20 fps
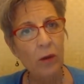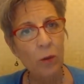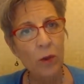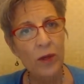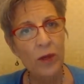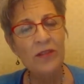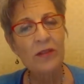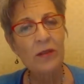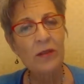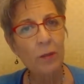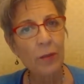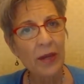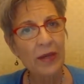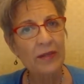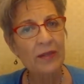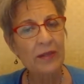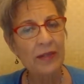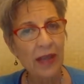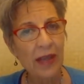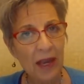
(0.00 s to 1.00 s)
What's the
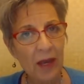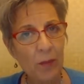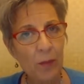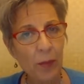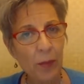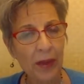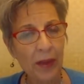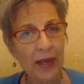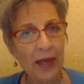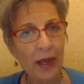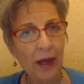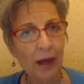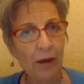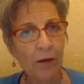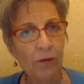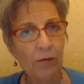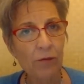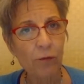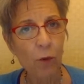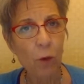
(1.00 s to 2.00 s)
best game
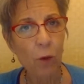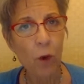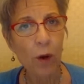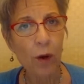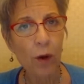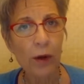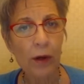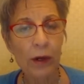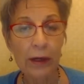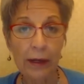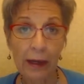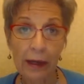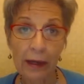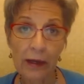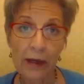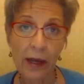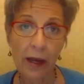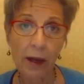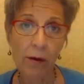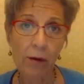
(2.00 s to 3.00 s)
plan for
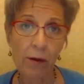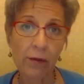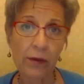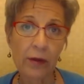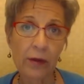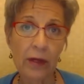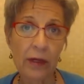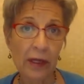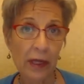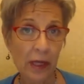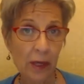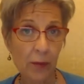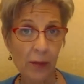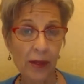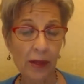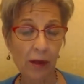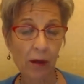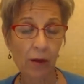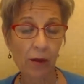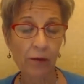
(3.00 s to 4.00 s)
getting healthy and
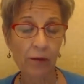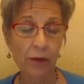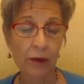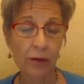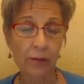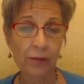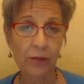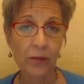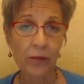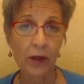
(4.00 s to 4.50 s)
keeping healthy?